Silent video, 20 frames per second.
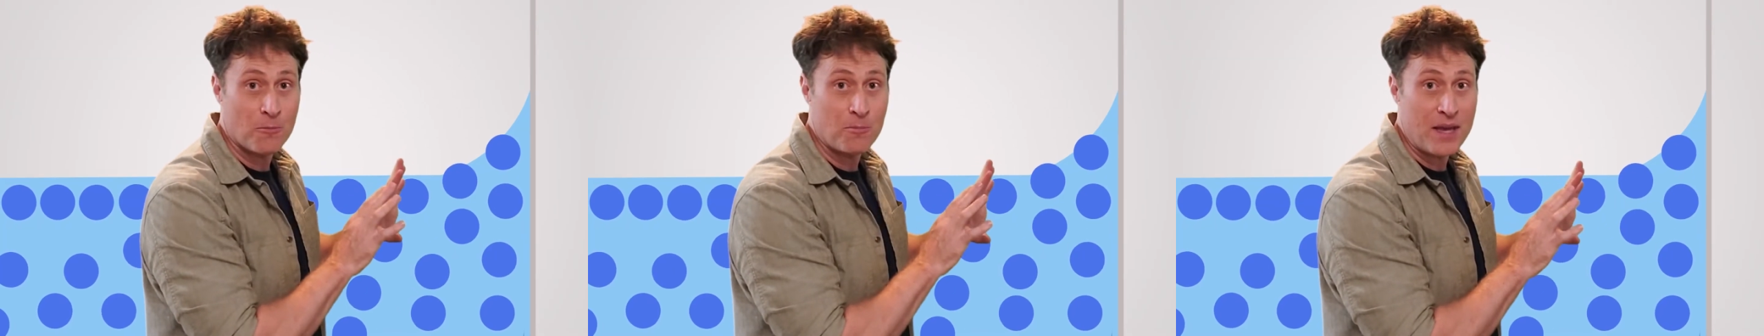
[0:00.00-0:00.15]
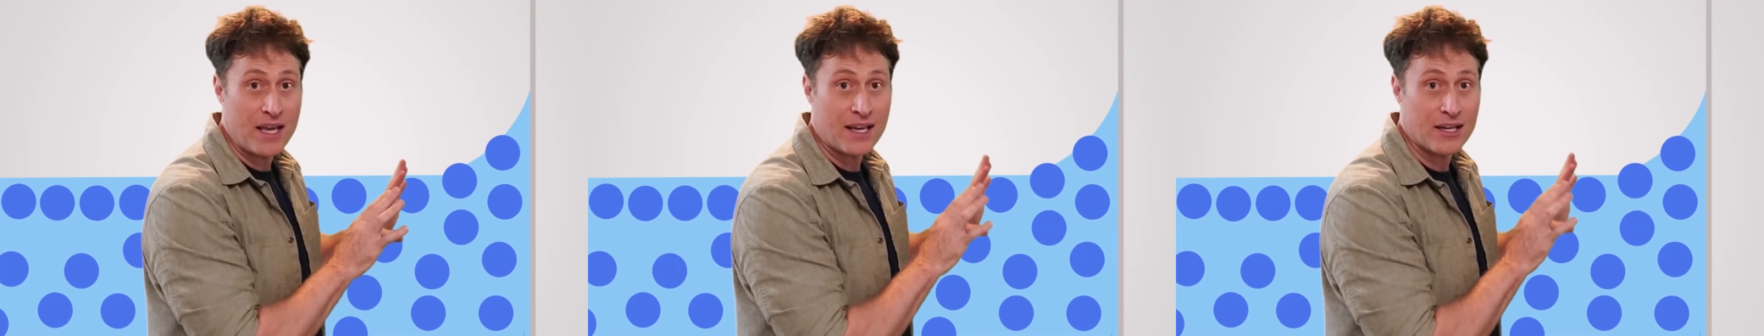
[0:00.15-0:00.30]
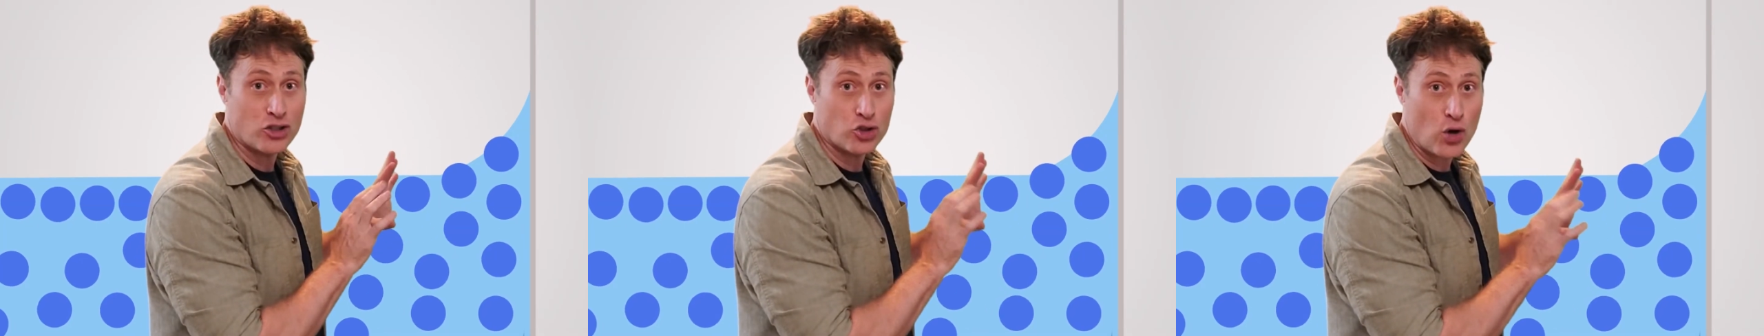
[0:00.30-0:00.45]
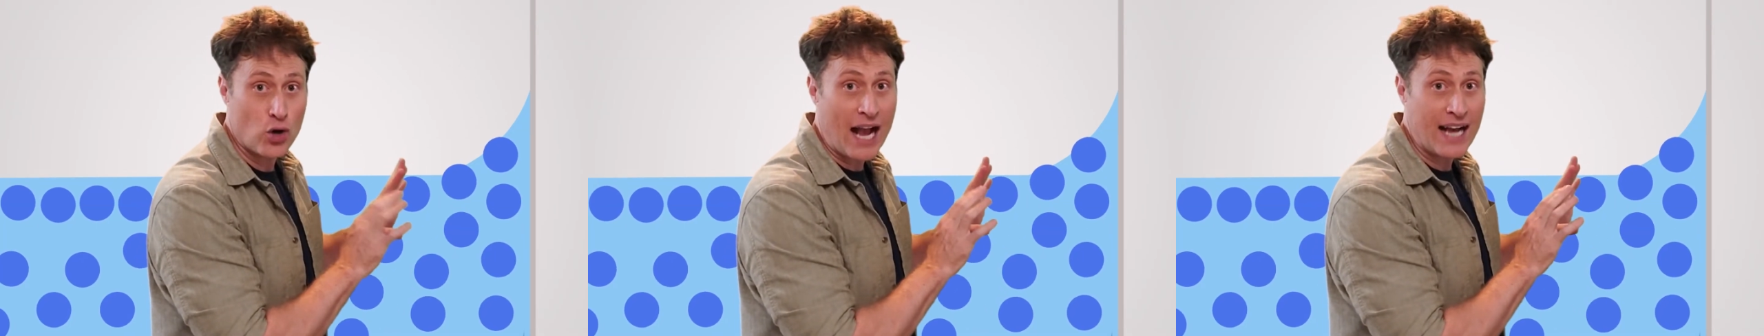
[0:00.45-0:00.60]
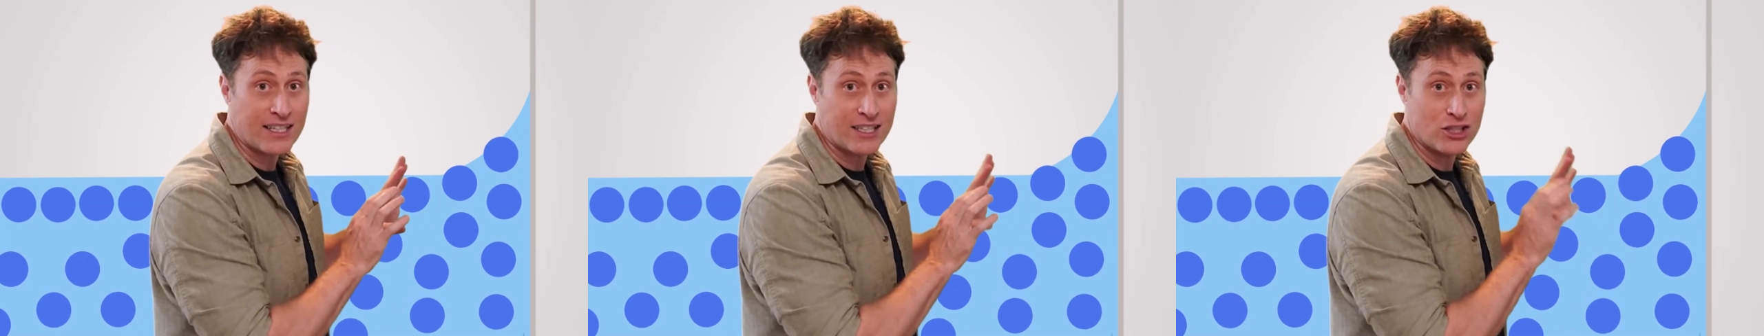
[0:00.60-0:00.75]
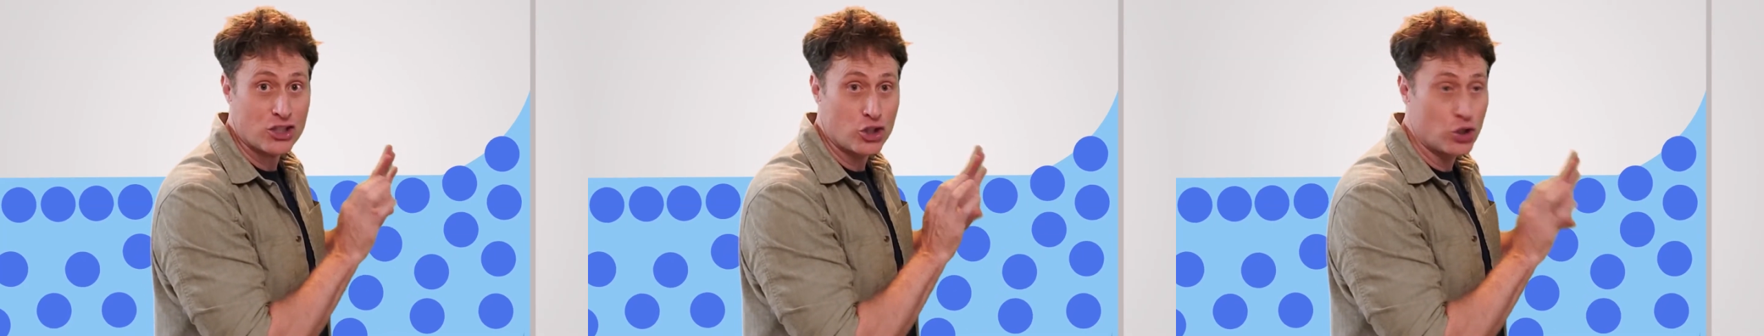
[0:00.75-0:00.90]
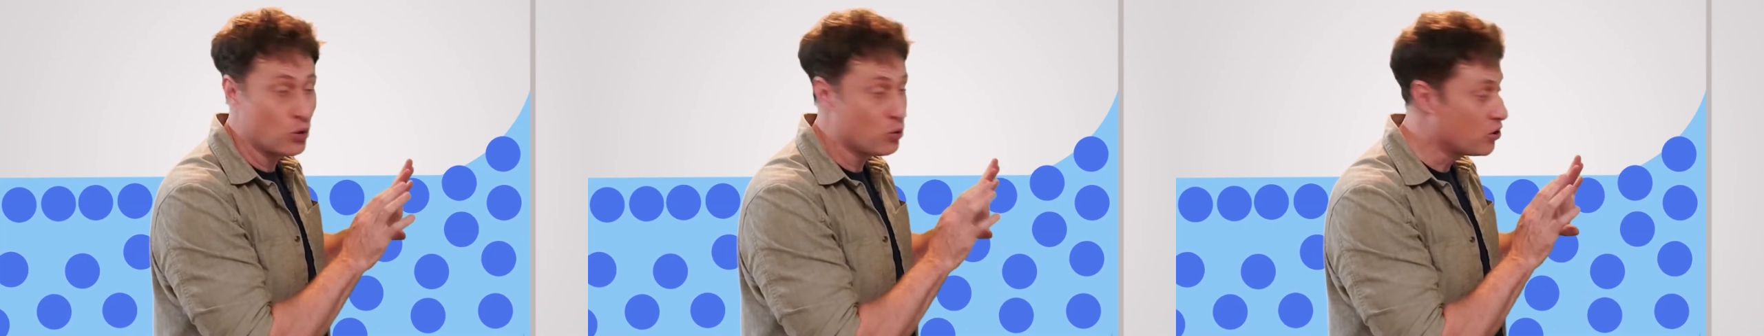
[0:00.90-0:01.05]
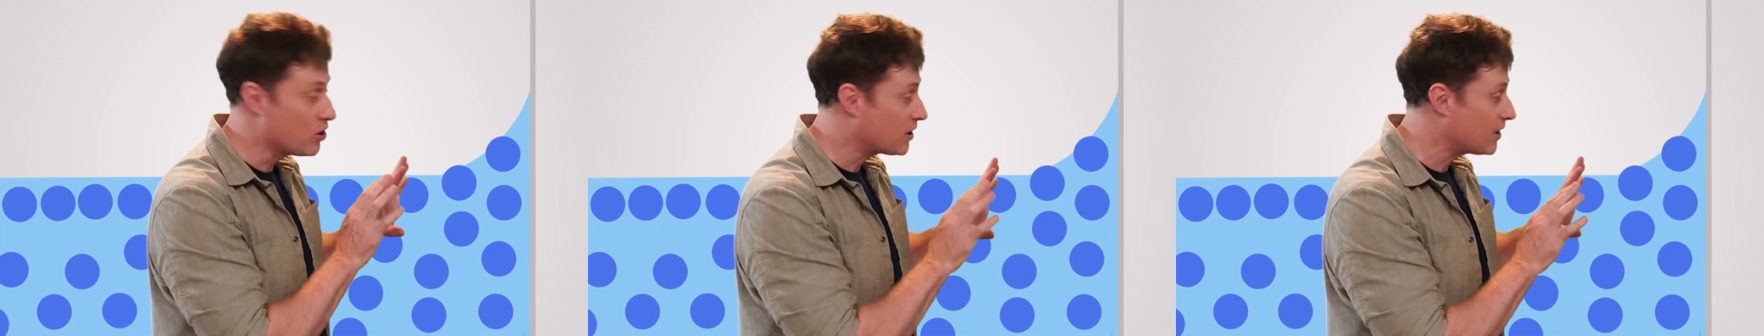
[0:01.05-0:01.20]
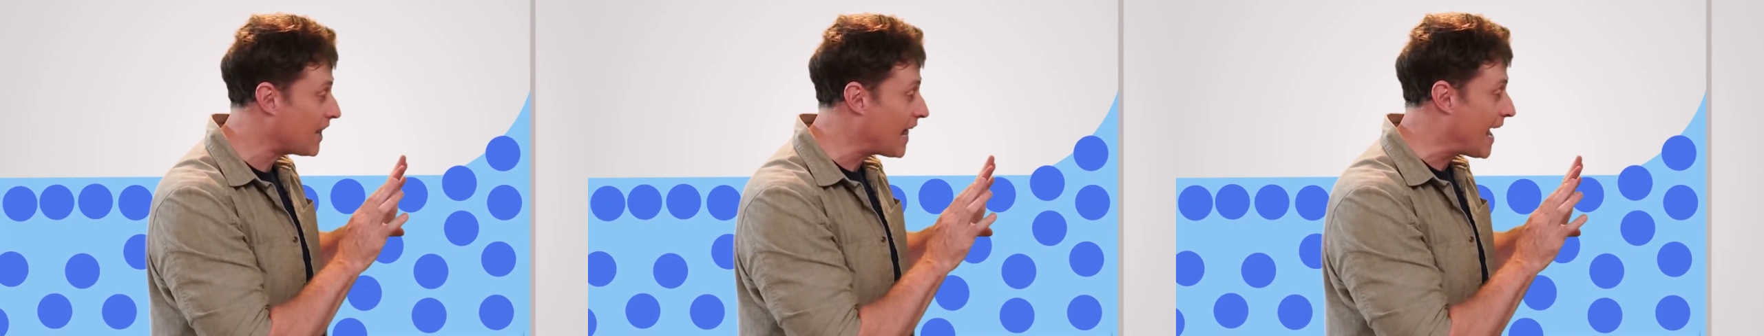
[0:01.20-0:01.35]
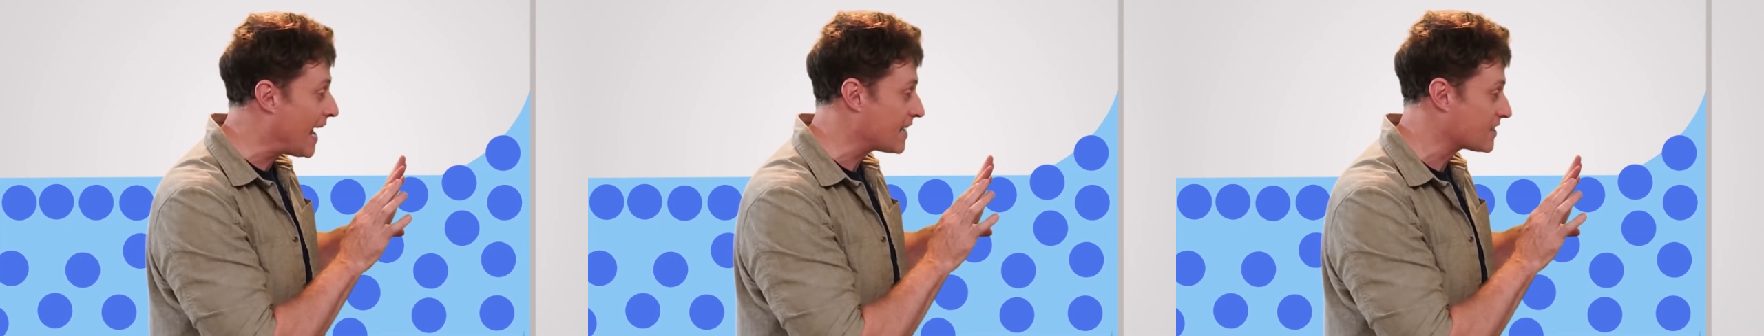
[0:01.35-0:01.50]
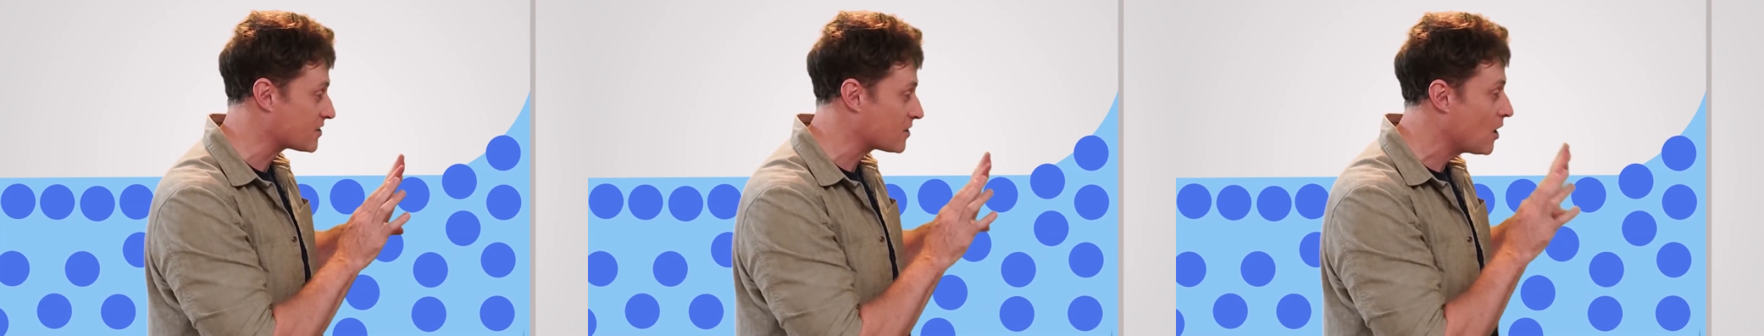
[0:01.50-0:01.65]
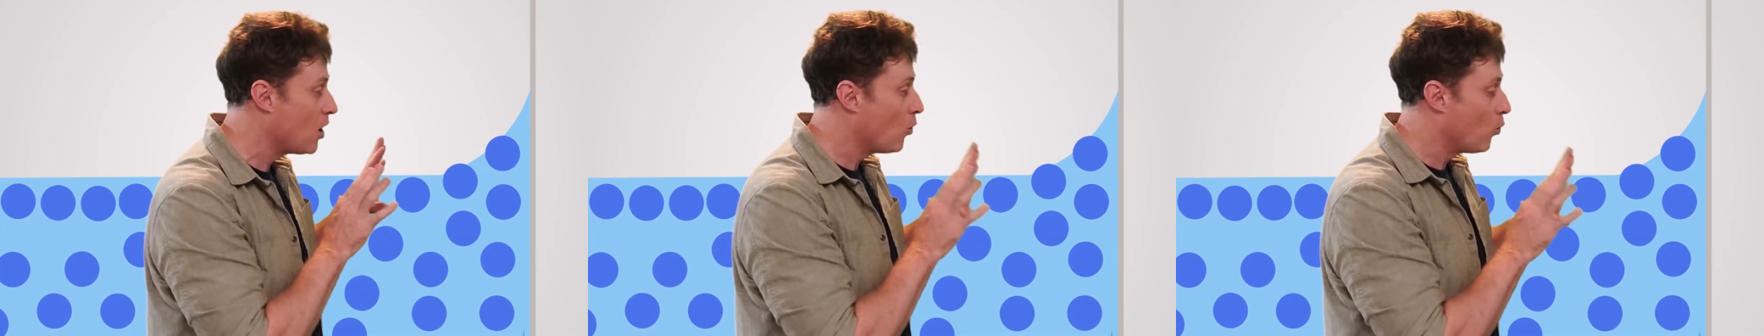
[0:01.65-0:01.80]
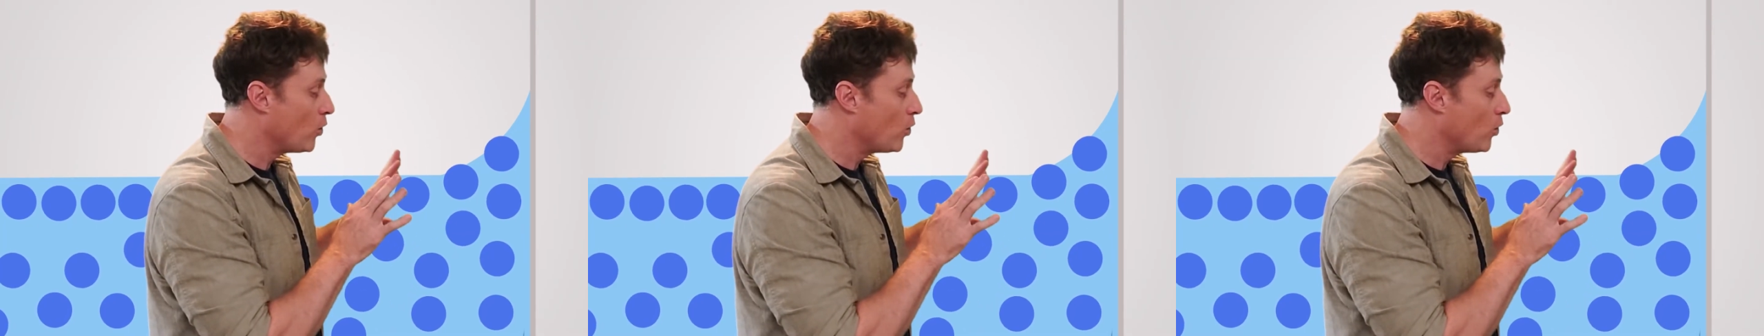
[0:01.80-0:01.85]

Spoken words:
being attracted to the glass,